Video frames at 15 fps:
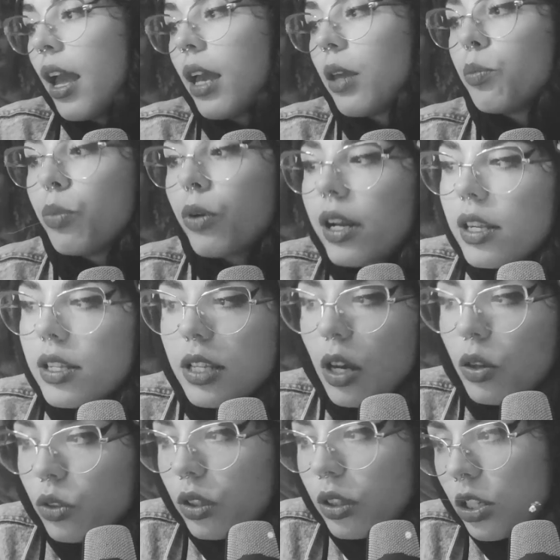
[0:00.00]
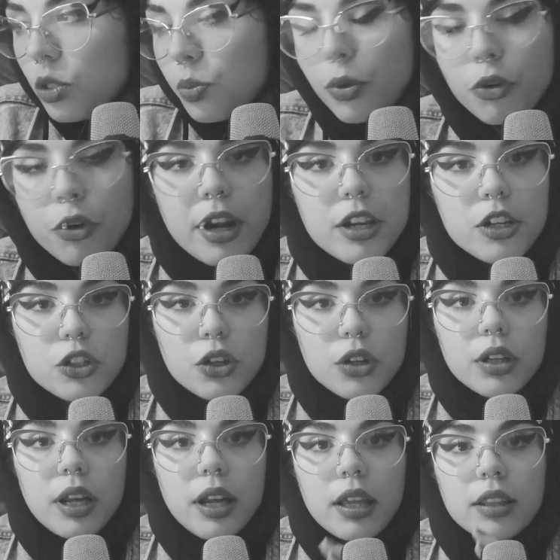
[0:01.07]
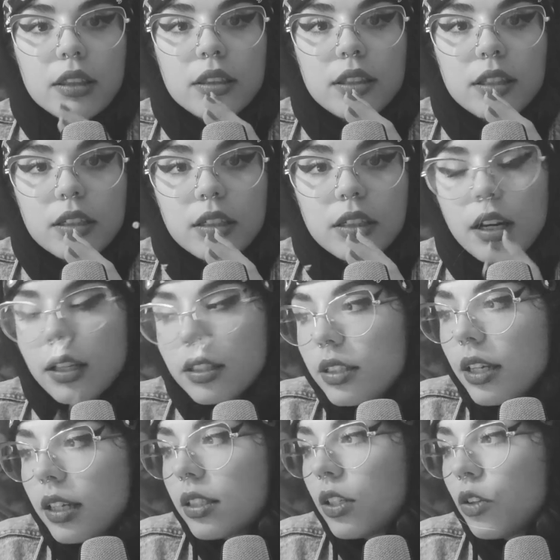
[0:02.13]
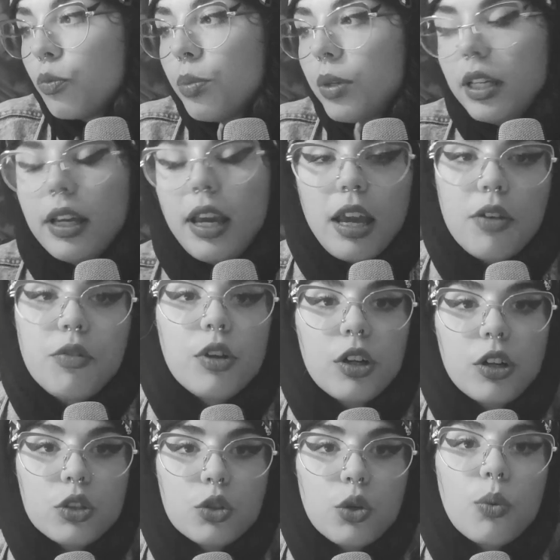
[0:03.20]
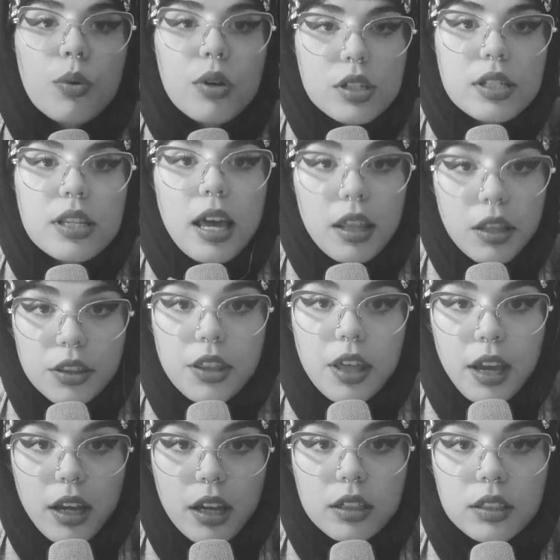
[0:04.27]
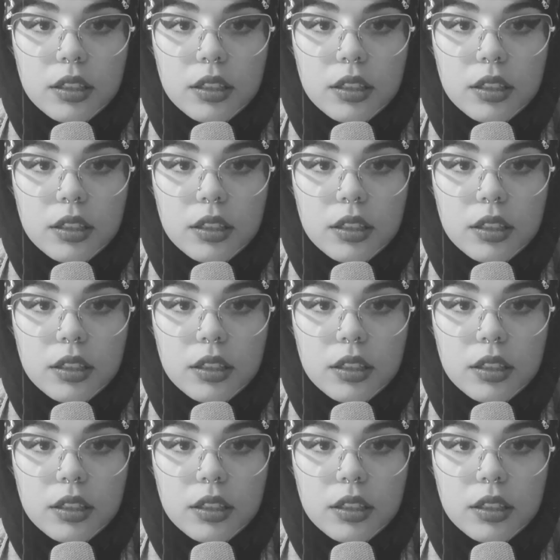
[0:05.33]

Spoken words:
and brings out the desperation and the addictive behavior towards that thing.